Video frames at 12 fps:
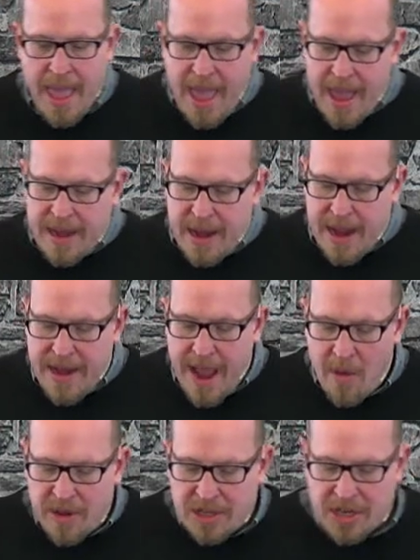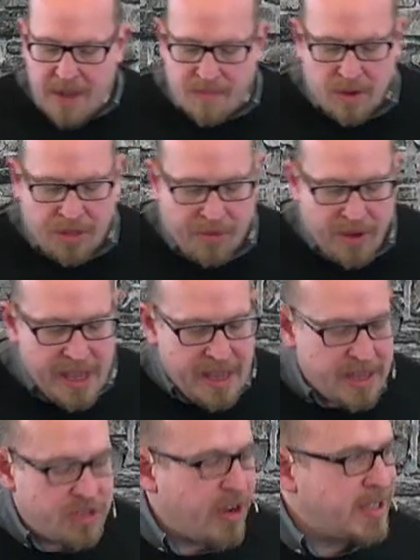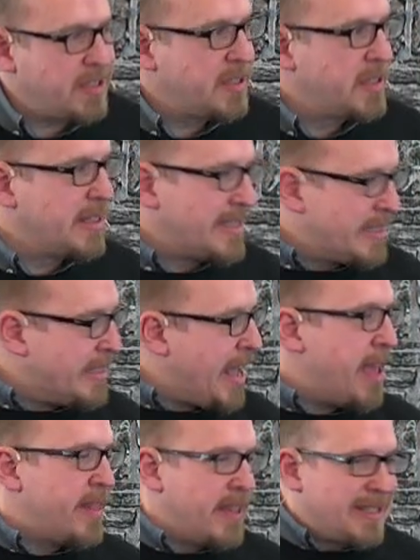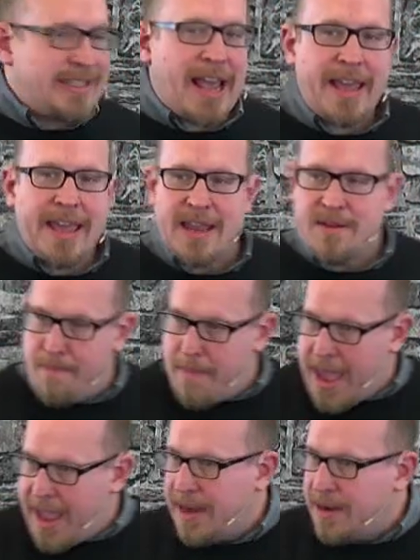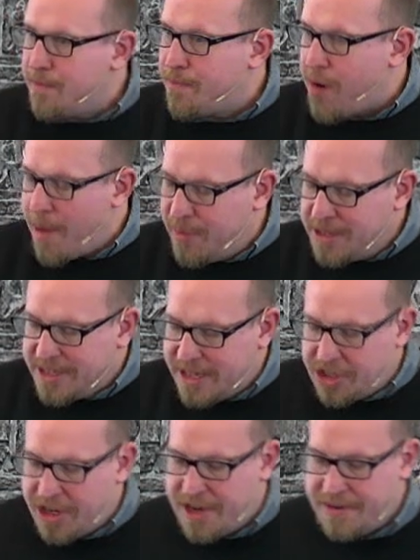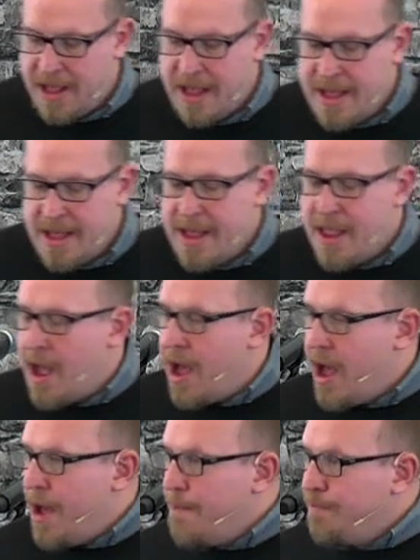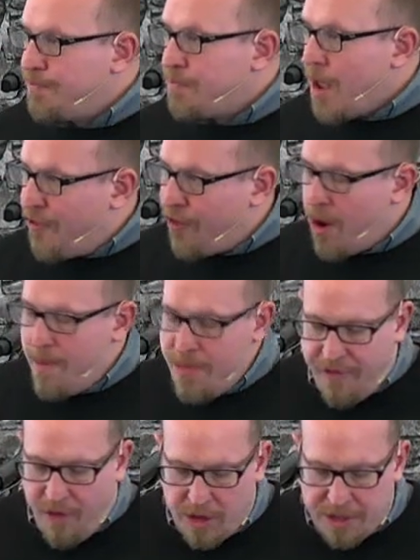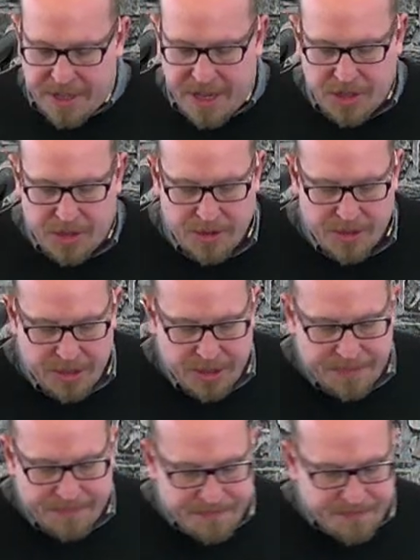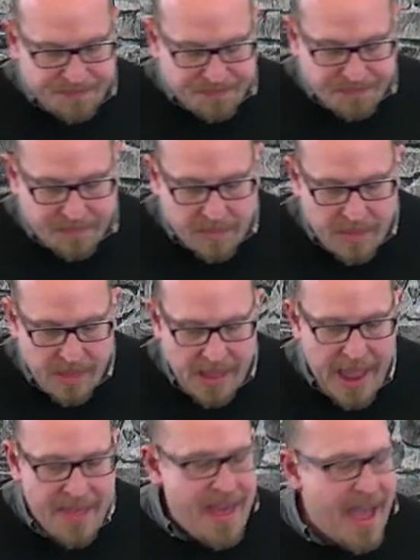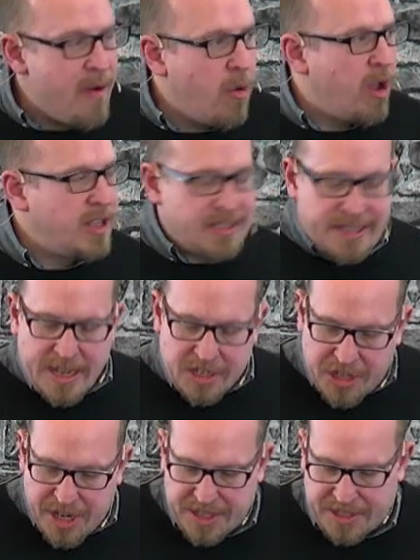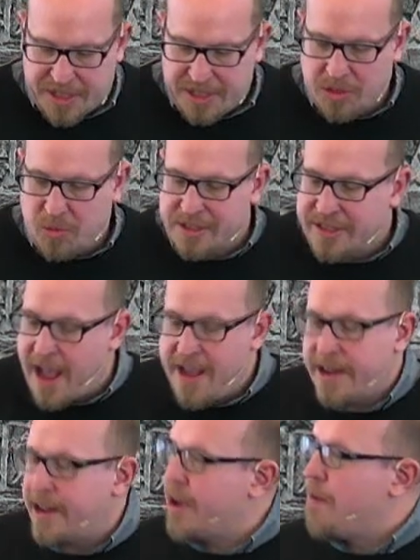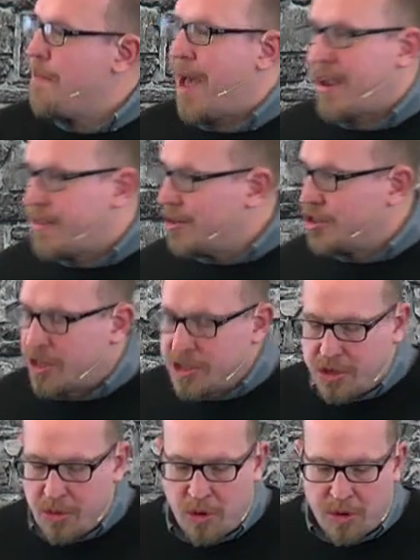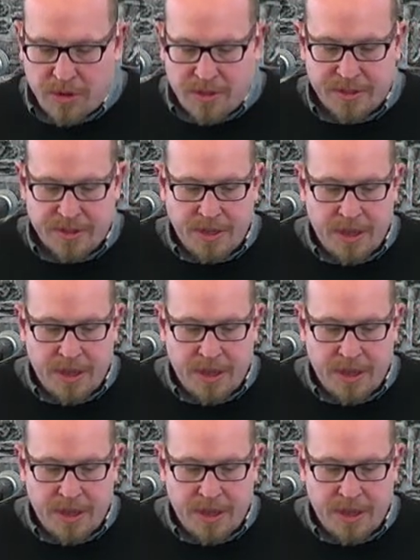And now in chapter three, he addresses the, se- the second main proposition um, from the false teachers. And that was that Jesus was not going to come back to judge the world.